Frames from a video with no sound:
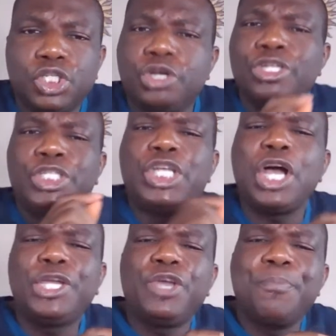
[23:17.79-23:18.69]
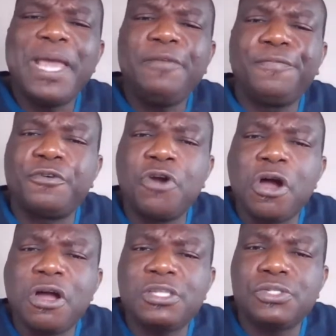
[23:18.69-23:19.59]
to document for
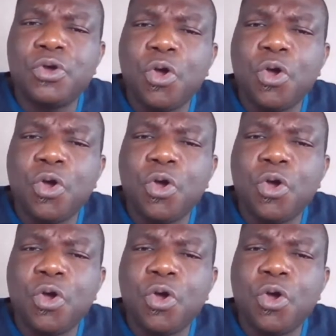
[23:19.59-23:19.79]
us